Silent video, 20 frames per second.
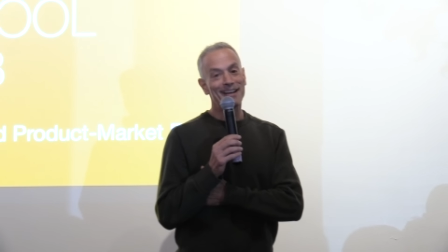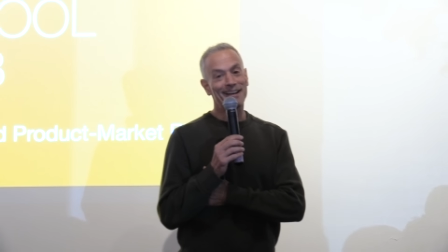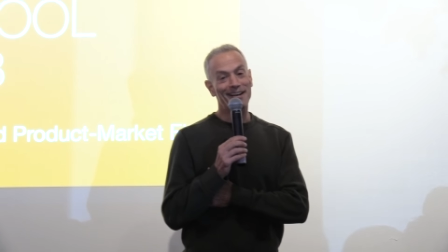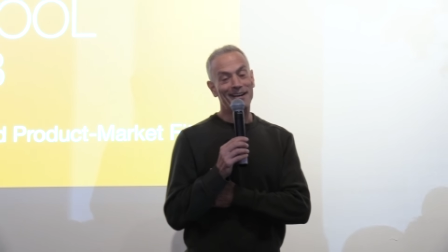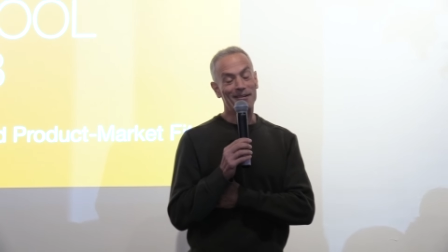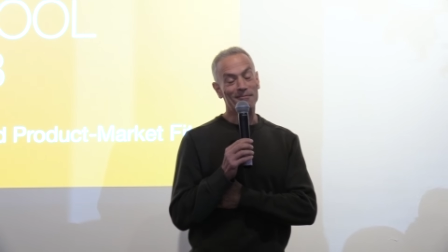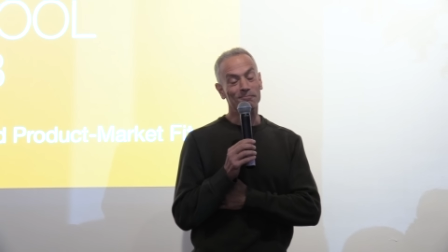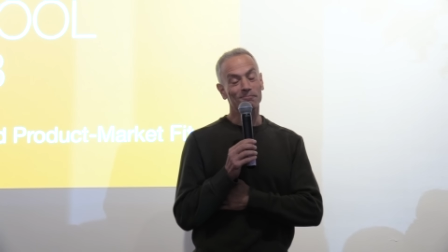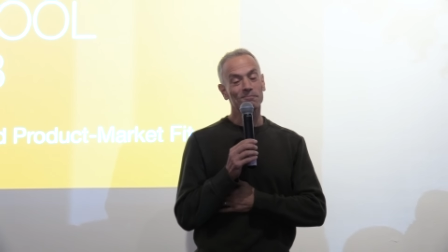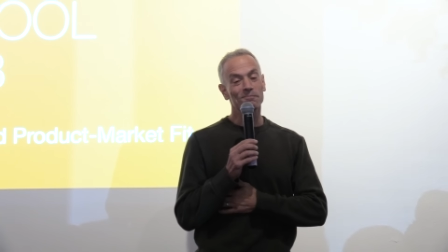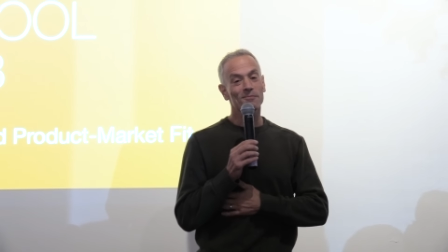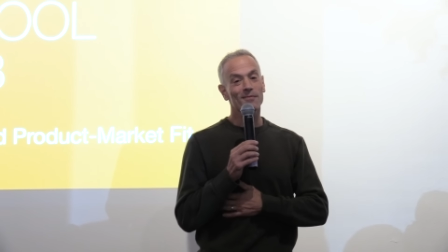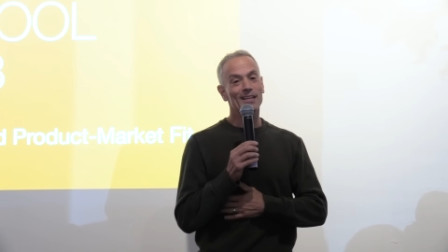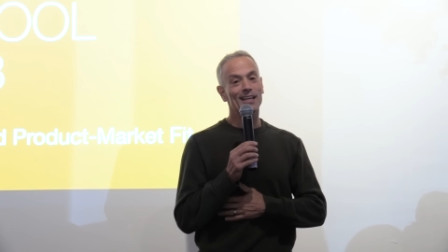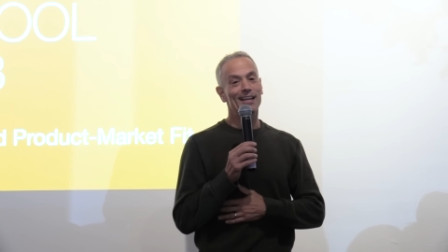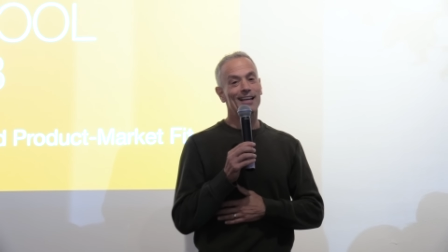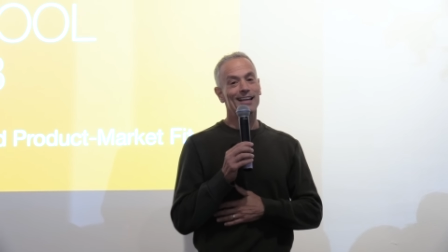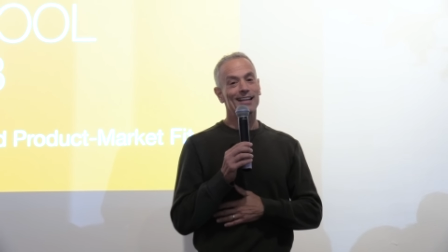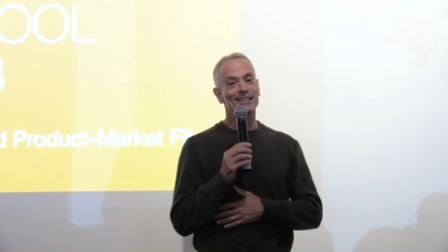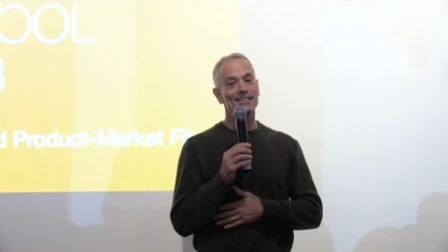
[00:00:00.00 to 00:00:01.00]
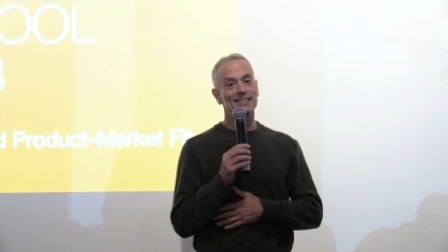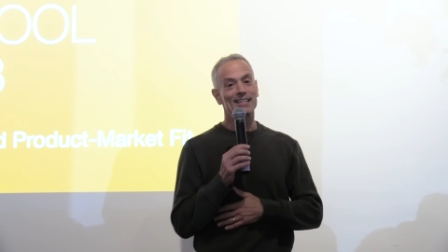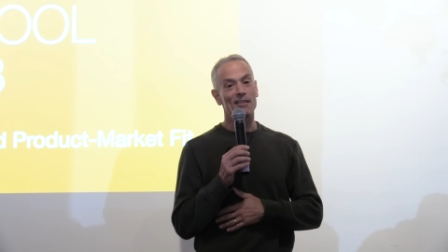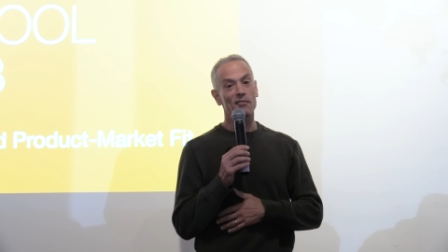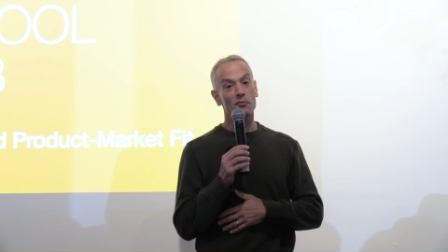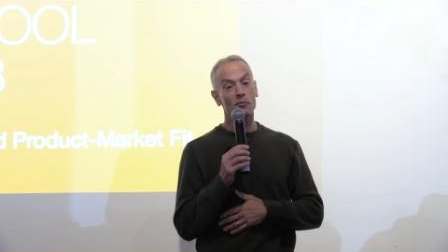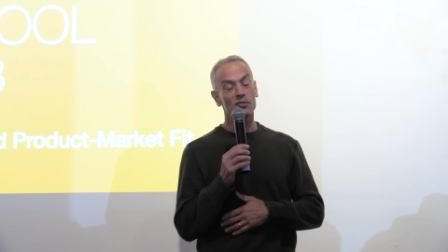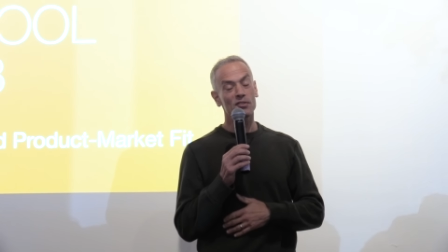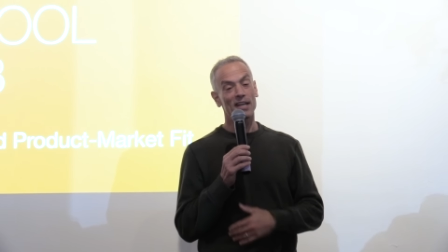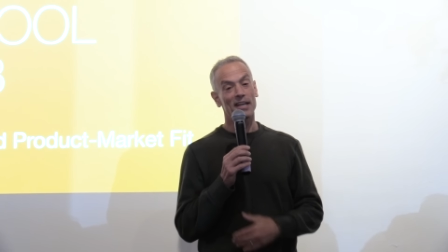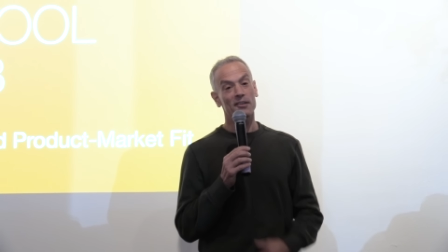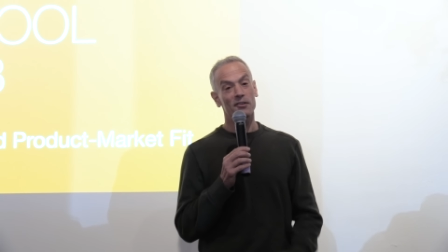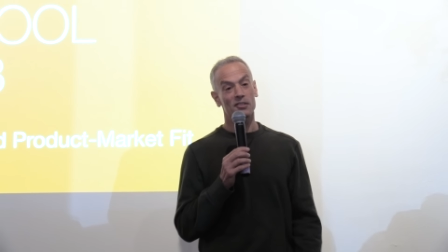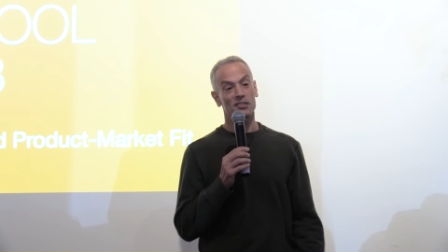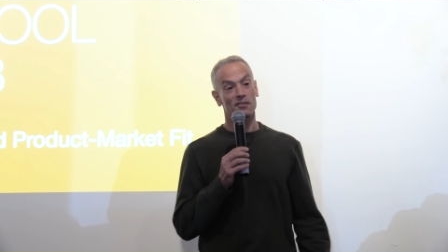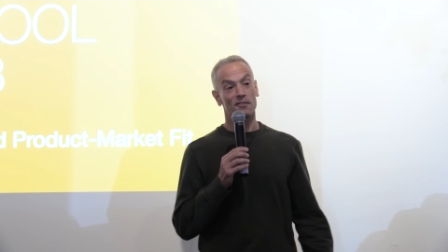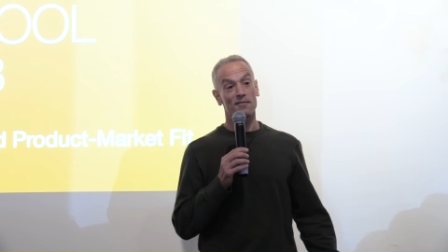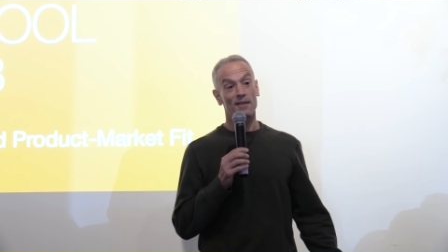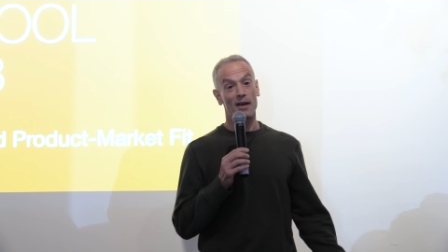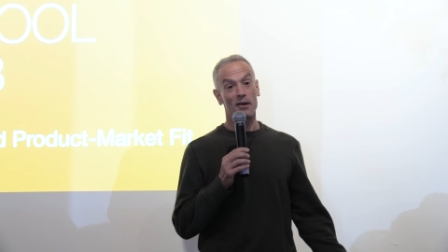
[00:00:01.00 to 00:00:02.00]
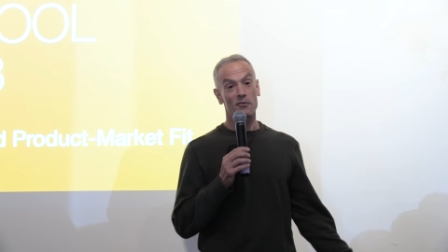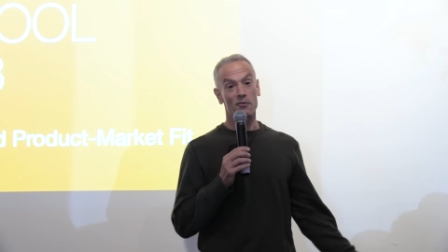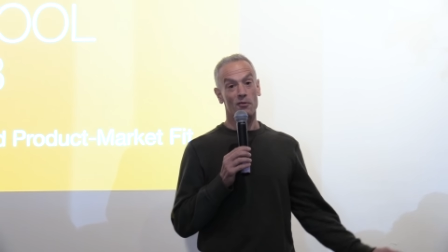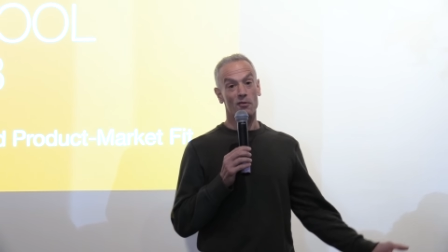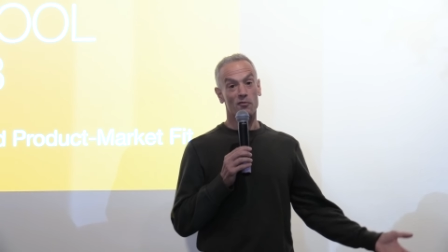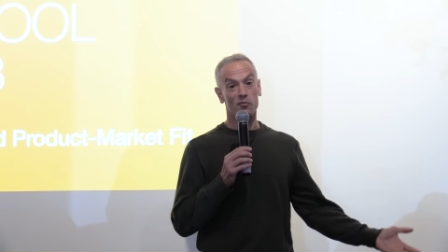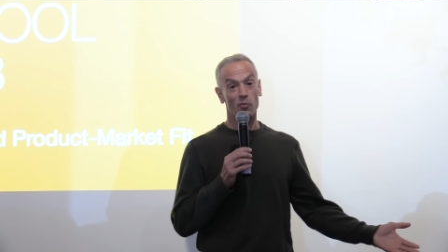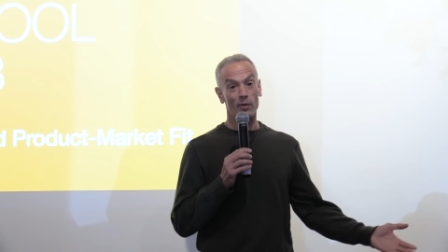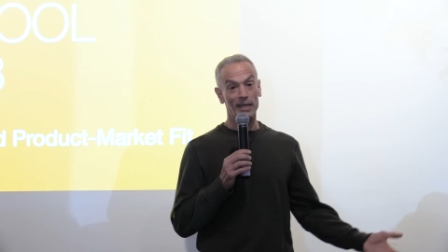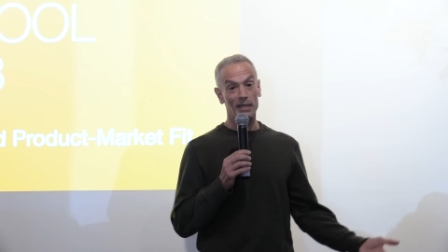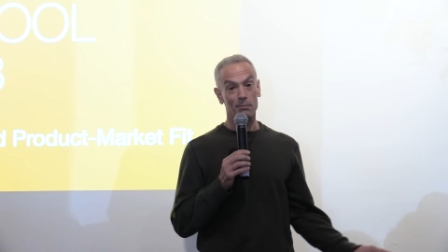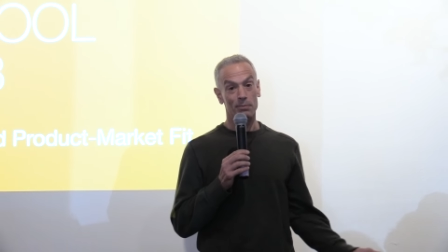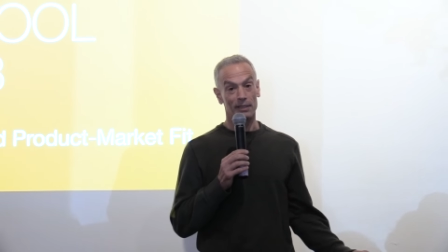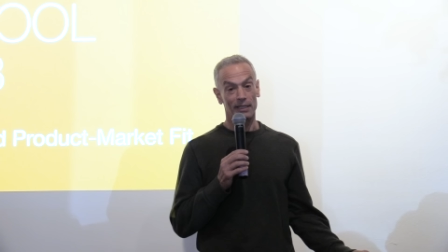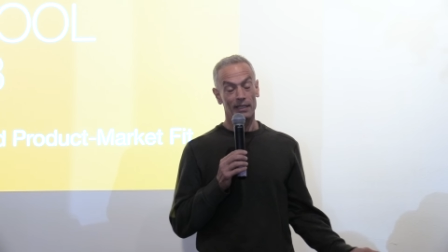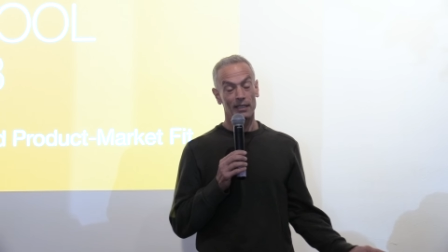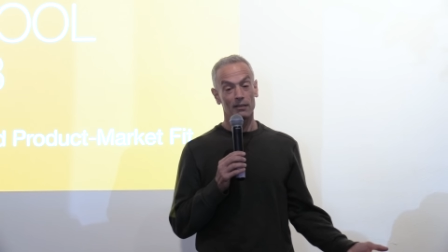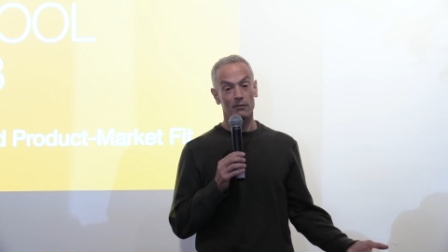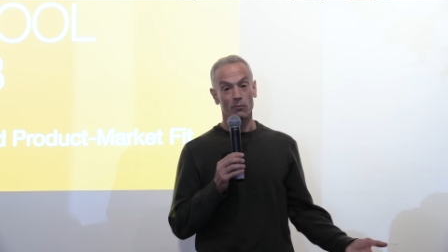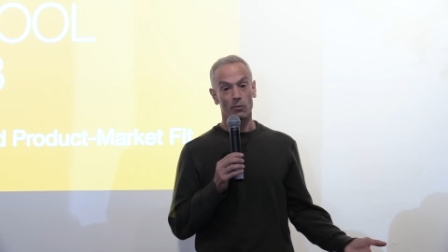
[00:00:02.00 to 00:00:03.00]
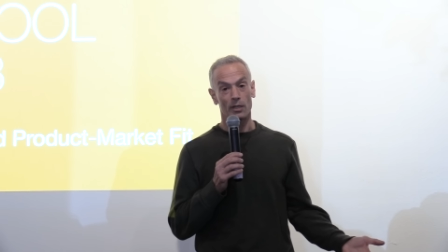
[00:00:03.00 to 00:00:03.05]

David Rusenko is the founder of Weebly,